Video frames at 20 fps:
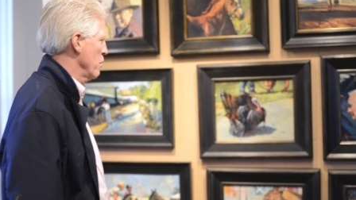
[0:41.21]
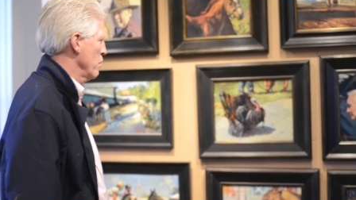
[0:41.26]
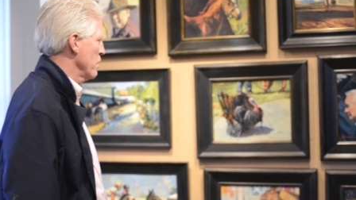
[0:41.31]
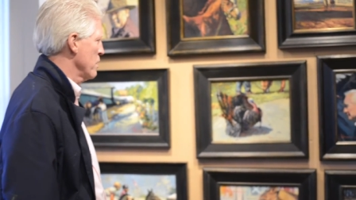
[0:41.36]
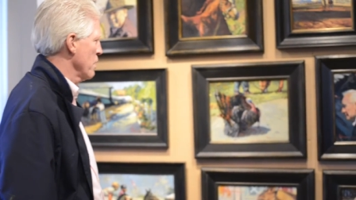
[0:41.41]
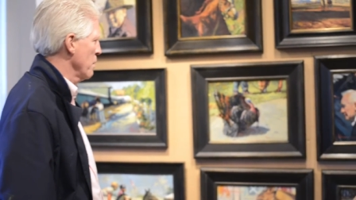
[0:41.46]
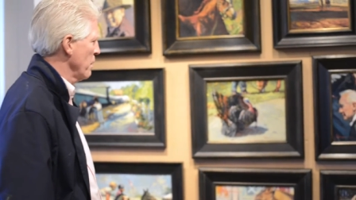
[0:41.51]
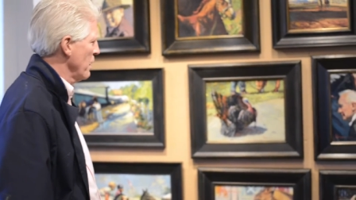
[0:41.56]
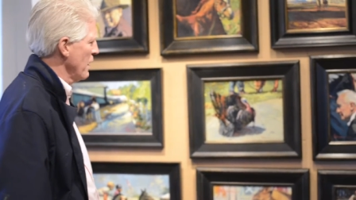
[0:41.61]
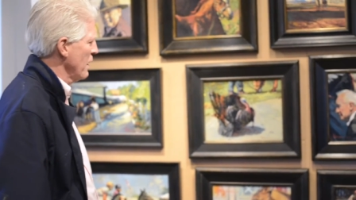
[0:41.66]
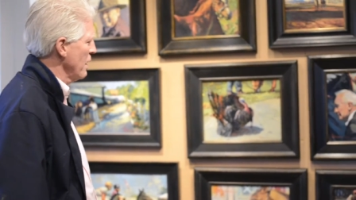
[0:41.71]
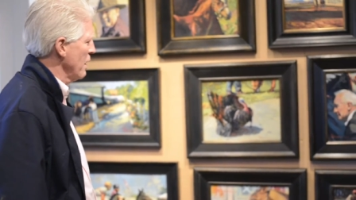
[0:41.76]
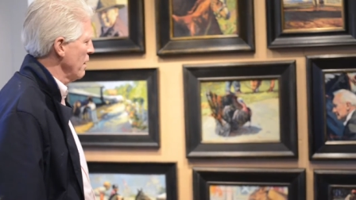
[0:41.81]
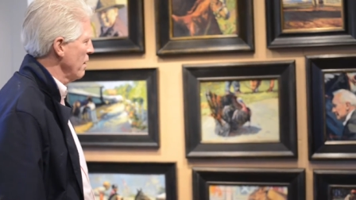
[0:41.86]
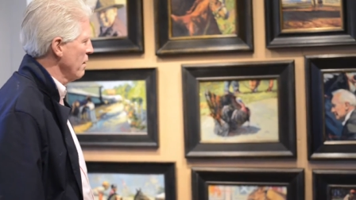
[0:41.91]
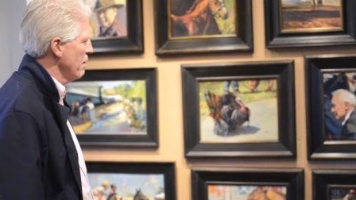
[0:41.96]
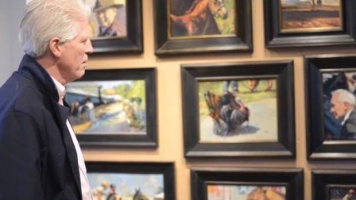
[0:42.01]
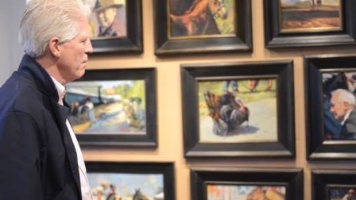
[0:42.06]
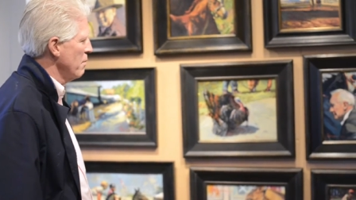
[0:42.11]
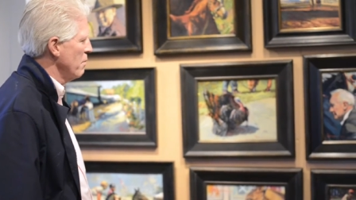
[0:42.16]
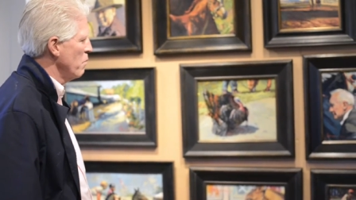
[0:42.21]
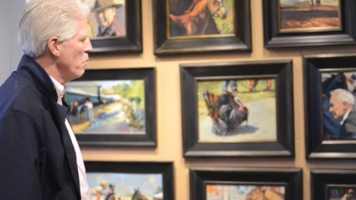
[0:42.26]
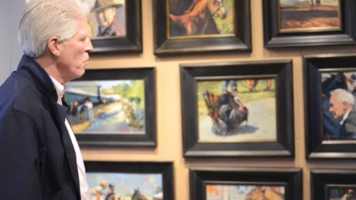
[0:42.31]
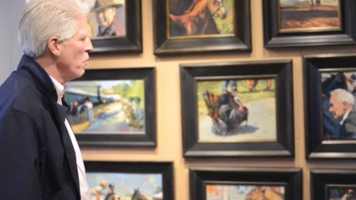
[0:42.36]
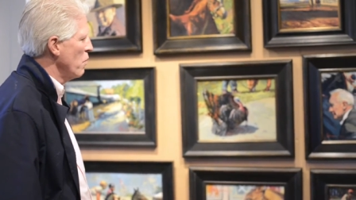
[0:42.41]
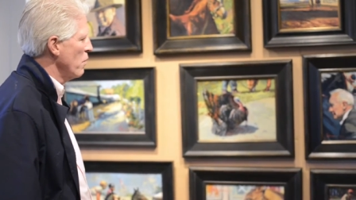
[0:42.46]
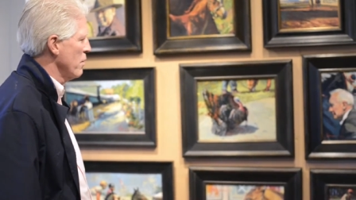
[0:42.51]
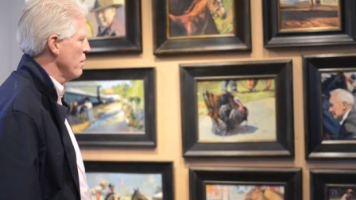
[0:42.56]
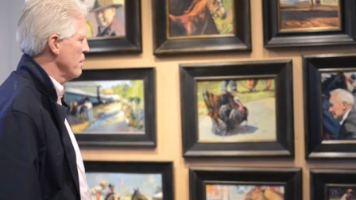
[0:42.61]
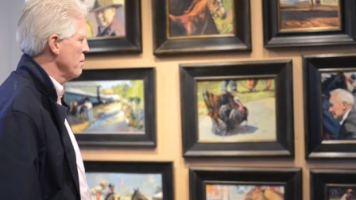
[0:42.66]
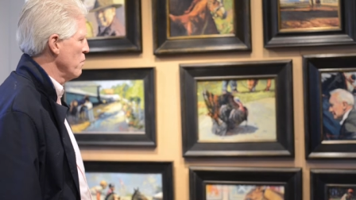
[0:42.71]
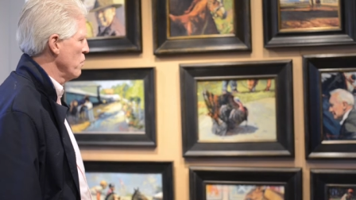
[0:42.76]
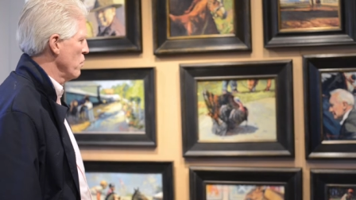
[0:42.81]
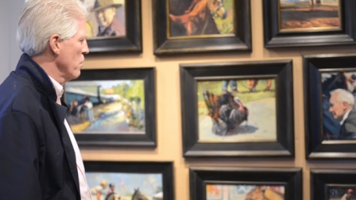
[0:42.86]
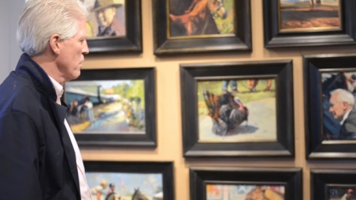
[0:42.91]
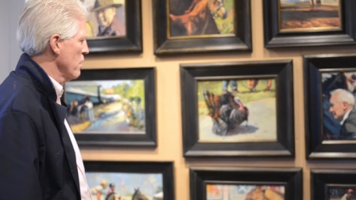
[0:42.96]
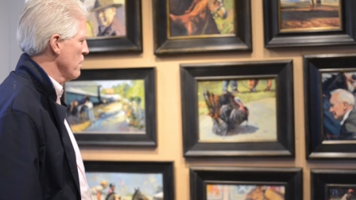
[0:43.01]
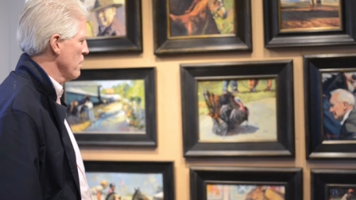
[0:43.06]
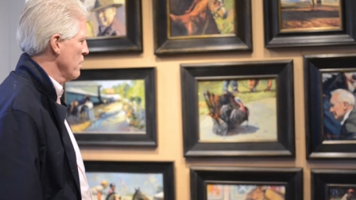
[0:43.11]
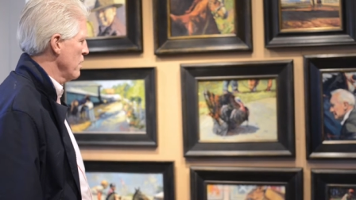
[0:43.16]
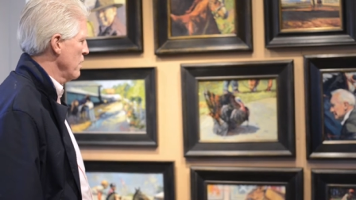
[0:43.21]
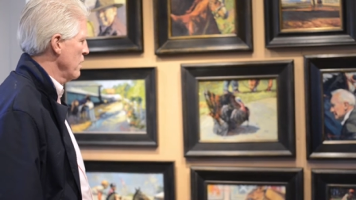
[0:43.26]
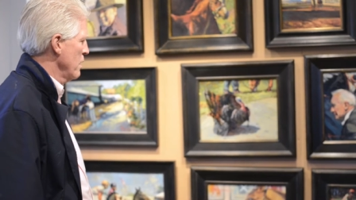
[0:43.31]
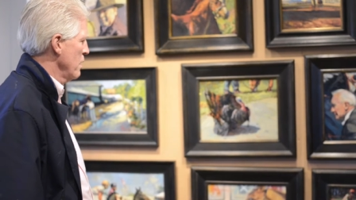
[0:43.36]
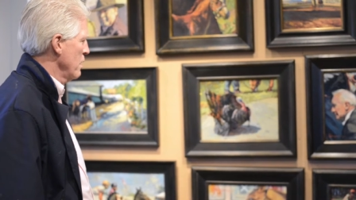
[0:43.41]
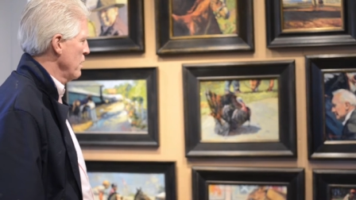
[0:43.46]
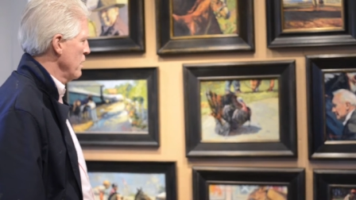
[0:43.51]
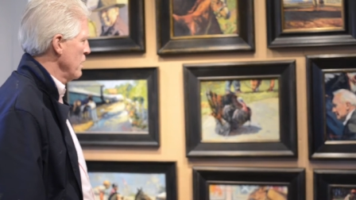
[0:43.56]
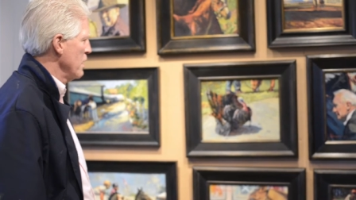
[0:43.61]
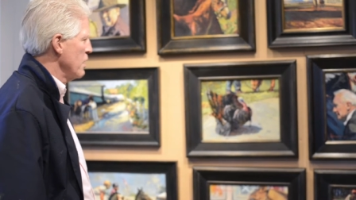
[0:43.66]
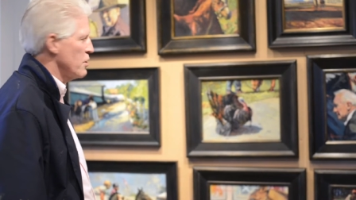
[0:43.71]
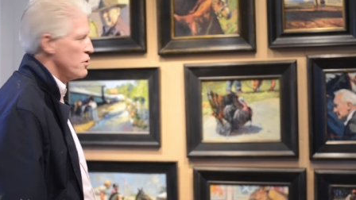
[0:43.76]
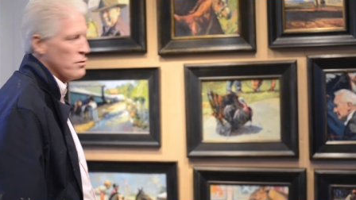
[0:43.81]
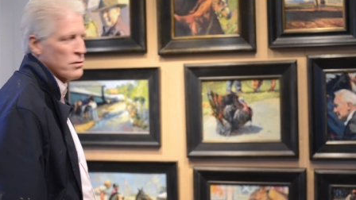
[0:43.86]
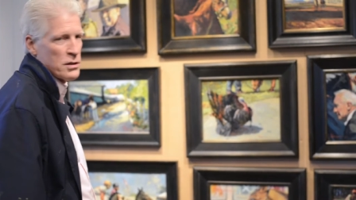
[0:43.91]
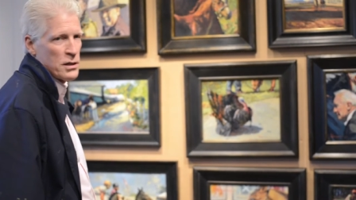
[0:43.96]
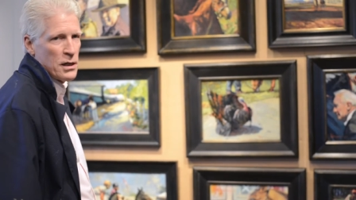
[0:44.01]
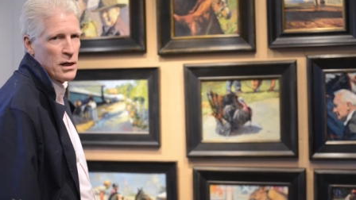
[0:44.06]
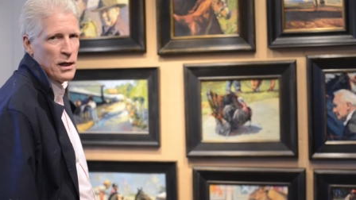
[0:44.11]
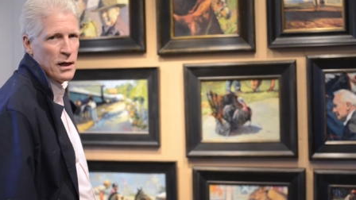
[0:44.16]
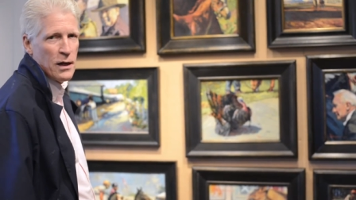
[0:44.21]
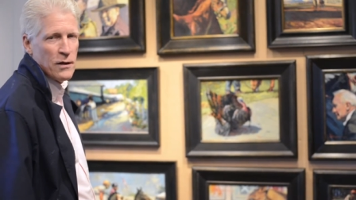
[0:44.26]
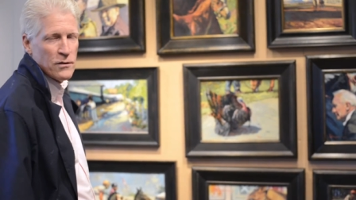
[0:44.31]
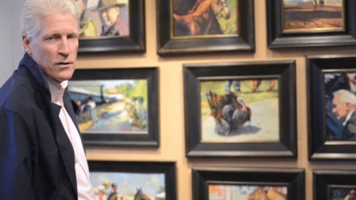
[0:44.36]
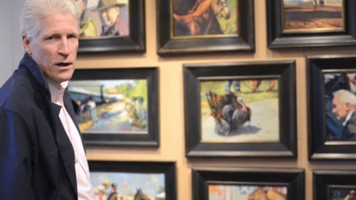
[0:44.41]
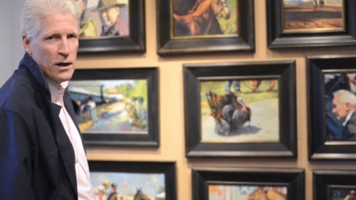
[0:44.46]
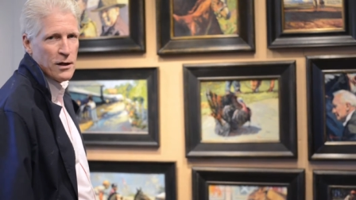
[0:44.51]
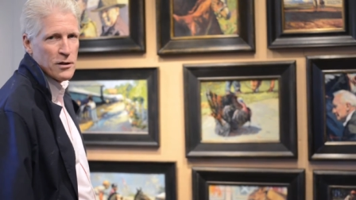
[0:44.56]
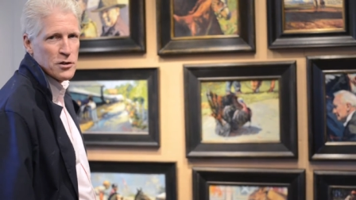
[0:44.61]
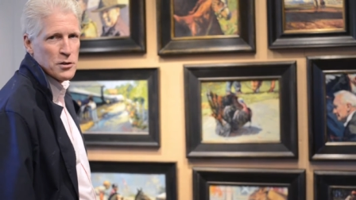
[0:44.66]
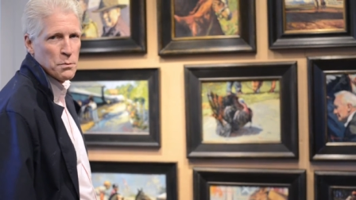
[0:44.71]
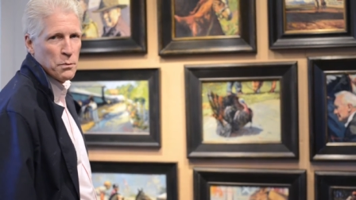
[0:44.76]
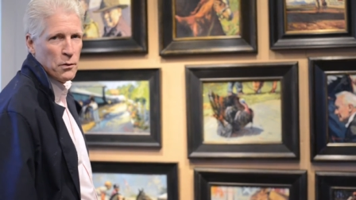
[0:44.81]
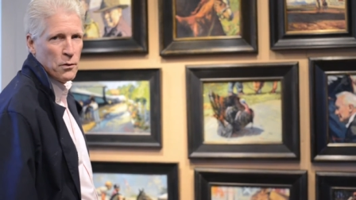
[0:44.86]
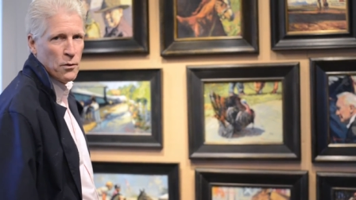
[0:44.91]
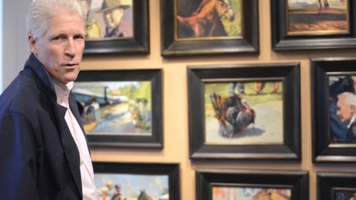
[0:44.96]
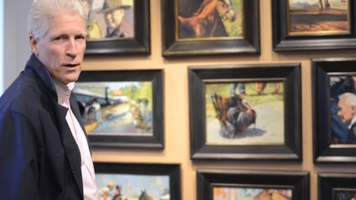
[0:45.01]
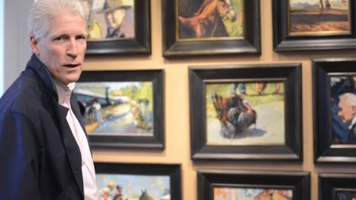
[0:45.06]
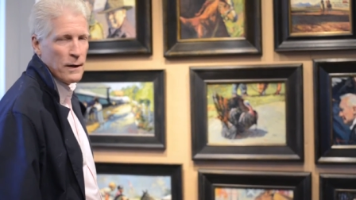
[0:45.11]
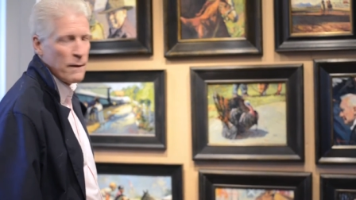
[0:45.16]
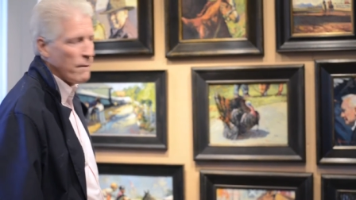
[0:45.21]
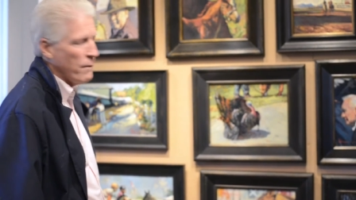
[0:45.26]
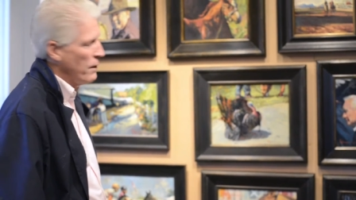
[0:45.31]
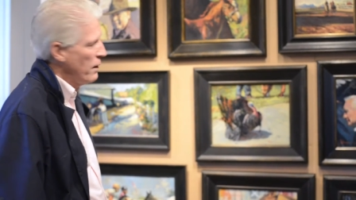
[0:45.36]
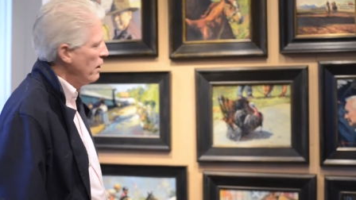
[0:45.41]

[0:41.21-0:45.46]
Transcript: which I'm getting more and more interested in as I explore it